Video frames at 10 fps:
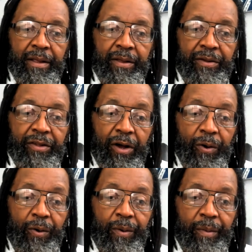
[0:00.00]

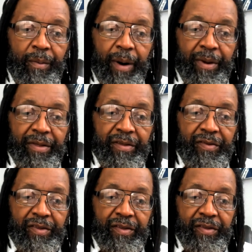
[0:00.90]
So, my brothers and
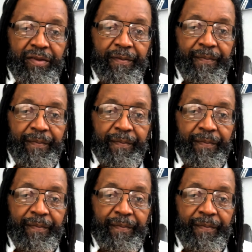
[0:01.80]
sisters,